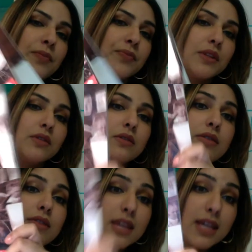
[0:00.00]
So
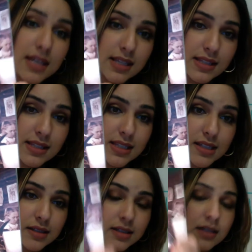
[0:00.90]
this
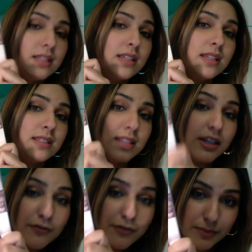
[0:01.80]
is
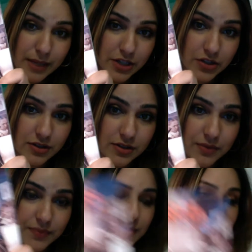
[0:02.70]
informational.
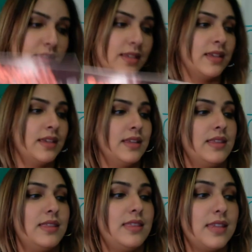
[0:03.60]

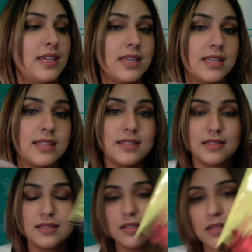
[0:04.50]
This
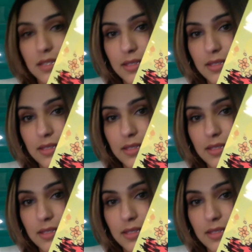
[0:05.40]
is a